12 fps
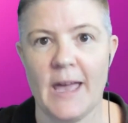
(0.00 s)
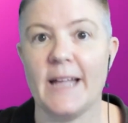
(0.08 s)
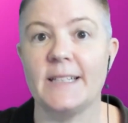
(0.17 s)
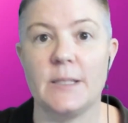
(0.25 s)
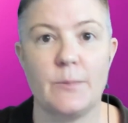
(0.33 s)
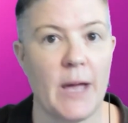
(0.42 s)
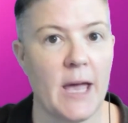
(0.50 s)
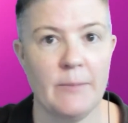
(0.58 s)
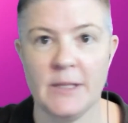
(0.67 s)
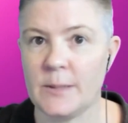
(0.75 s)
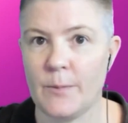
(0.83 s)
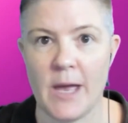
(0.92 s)
And spam
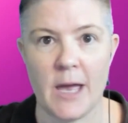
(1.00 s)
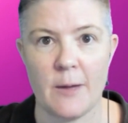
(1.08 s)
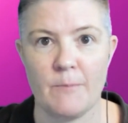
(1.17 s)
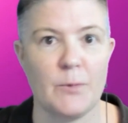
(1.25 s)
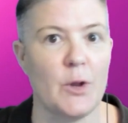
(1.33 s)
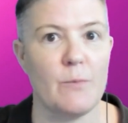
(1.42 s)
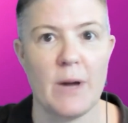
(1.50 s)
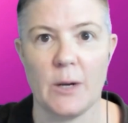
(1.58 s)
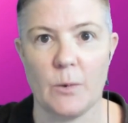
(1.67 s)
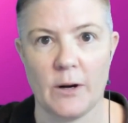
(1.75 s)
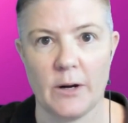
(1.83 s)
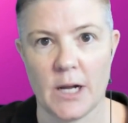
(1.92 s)
is spam no matter
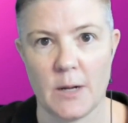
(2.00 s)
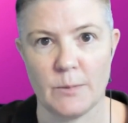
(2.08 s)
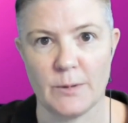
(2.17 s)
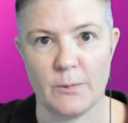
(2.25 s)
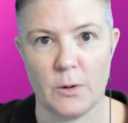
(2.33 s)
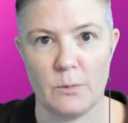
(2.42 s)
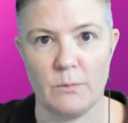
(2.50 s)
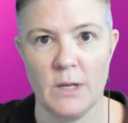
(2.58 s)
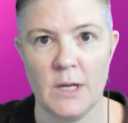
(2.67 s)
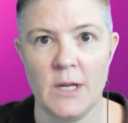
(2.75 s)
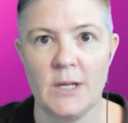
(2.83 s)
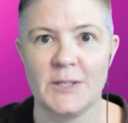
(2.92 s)
where it comes from.
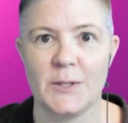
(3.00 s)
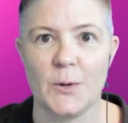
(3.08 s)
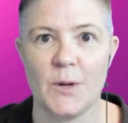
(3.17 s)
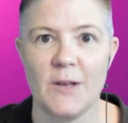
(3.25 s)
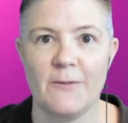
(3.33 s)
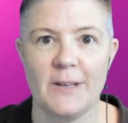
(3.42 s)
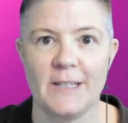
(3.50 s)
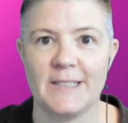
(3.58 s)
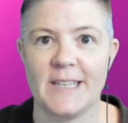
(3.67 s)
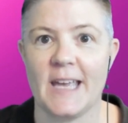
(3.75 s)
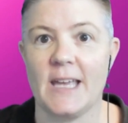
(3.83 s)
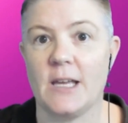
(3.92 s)
So if
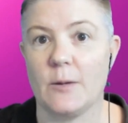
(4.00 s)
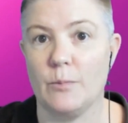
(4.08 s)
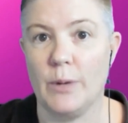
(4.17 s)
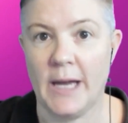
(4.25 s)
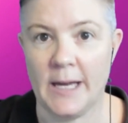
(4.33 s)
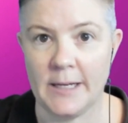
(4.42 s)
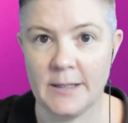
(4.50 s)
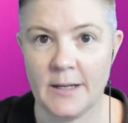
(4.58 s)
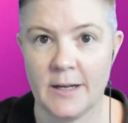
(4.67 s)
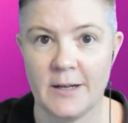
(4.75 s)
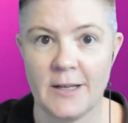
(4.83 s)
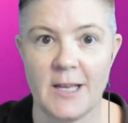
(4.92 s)
it's a
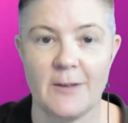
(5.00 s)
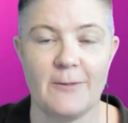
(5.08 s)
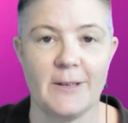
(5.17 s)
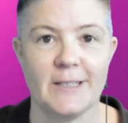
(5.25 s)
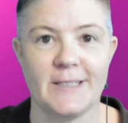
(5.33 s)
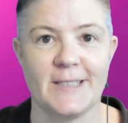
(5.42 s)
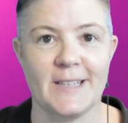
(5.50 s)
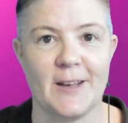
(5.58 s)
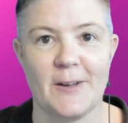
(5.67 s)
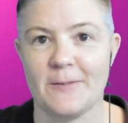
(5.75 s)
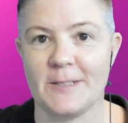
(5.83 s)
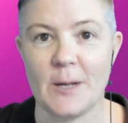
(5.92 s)
competitor, if it's
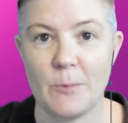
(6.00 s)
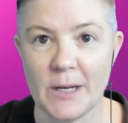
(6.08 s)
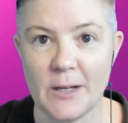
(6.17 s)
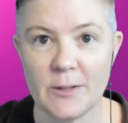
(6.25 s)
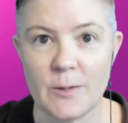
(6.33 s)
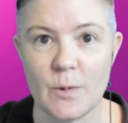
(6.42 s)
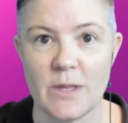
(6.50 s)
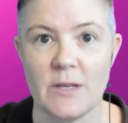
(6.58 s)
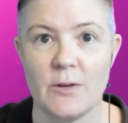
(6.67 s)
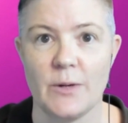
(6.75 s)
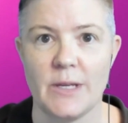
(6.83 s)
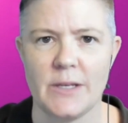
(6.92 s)
uh, someone else
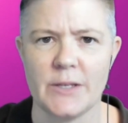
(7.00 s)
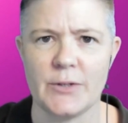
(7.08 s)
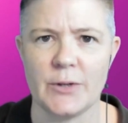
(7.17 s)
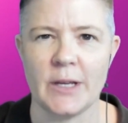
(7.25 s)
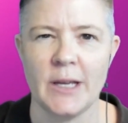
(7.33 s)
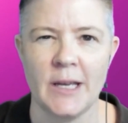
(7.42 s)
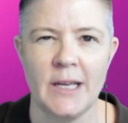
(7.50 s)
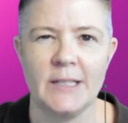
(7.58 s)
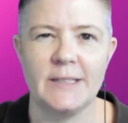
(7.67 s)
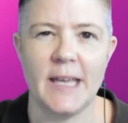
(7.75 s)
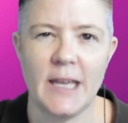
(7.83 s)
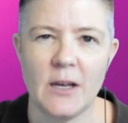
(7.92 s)
within your industry,
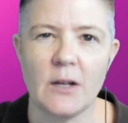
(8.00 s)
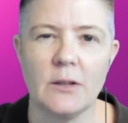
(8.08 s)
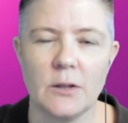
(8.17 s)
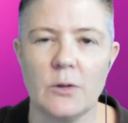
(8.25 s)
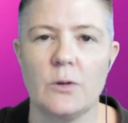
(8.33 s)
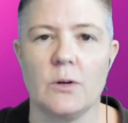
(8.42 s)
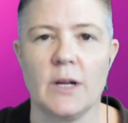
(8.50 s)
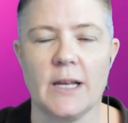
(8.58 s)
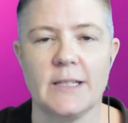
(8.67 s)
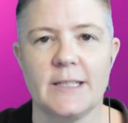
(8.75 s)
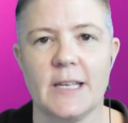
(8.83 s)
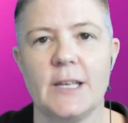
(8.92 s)
take a look
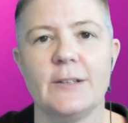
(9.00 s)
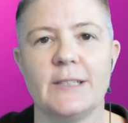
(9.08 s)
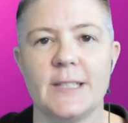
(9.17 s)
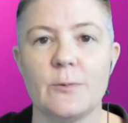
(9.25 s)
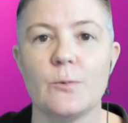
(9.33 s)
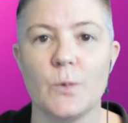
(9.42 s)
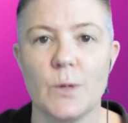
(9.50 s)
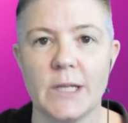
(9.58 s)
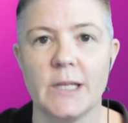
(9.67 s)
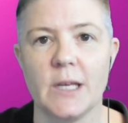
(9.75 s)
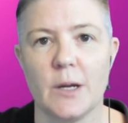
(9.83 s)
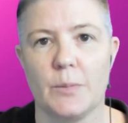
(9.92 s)
and see is it
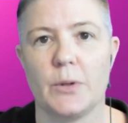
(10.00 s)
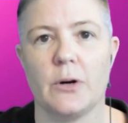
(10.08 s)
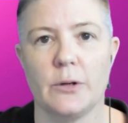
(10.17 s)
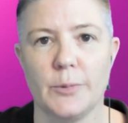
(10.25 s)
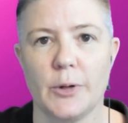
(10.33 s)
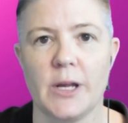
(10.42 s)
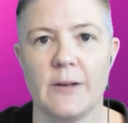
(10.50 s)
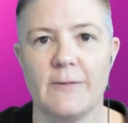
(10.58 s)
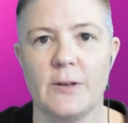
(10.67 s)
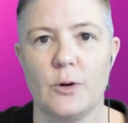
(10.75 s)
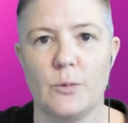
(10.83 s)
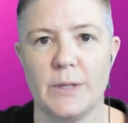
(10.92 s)
really appropriate
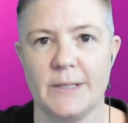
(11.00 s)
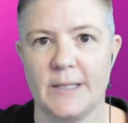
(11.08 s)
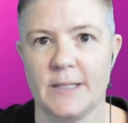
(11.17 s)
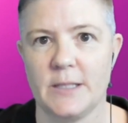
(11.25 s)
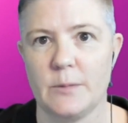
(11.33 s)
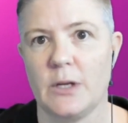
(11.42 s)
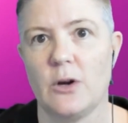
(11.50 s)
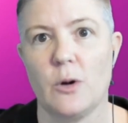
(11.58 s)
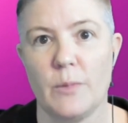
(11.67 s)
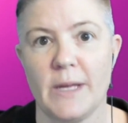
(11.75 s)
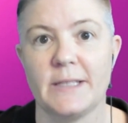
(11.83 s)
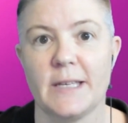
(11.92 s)
for your business to be
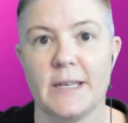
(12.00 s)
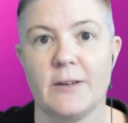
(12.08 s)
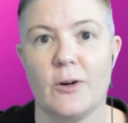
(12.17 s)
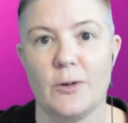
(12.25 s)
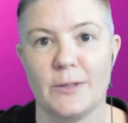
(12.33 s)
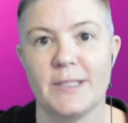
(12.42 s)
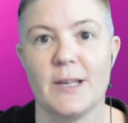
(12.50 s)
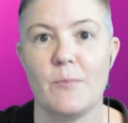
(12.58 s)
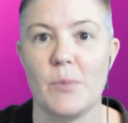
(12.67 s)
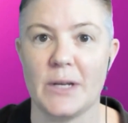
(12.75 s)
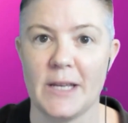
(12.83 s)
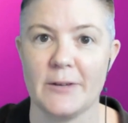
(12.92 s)
commenting on
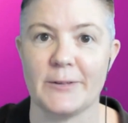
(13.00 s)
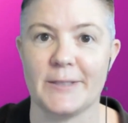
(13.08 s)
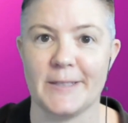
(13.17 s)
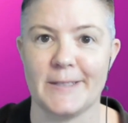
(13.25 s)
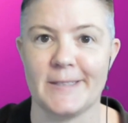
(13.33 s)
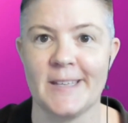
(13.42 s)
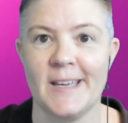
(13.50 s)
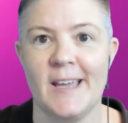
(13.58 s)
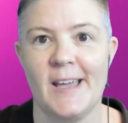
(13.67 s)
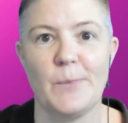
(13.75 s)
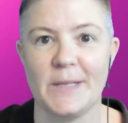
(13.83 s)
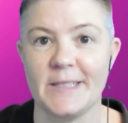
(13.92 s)
somebody else's
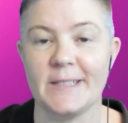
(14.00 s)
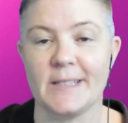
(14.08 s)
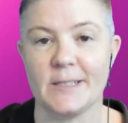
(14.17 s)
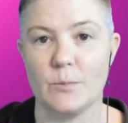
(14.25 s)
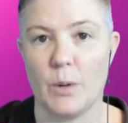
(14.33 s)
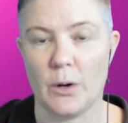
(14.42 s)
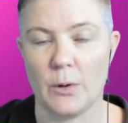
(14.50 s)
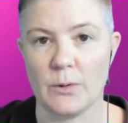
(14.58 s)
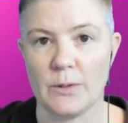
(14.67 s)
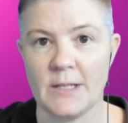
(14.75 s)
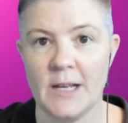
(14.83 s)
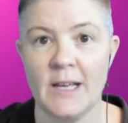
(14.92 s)
business's
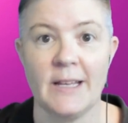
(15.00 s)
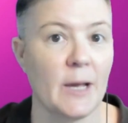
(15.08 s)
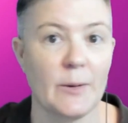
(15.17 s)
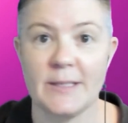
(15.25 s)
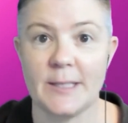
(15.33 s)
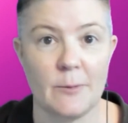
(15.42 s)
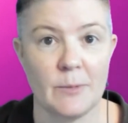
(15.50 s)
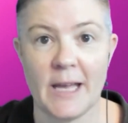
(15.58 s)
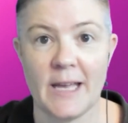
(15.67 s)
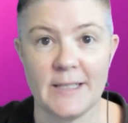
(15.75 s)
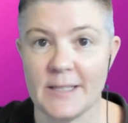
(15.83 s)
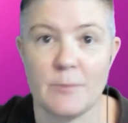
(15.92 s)
post. Now, in some
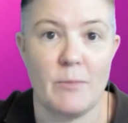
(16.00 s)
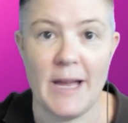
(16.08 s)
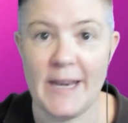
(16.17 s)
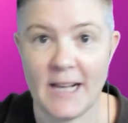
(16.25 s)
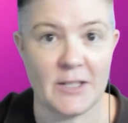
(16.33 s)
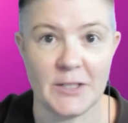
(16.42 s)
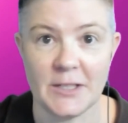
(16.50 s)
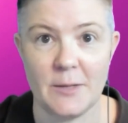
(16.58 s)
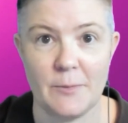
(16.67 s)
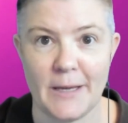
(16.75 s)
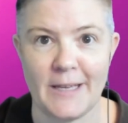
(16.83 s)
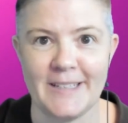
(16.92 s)
cases, it might actually
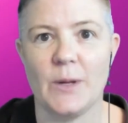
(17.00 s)
be.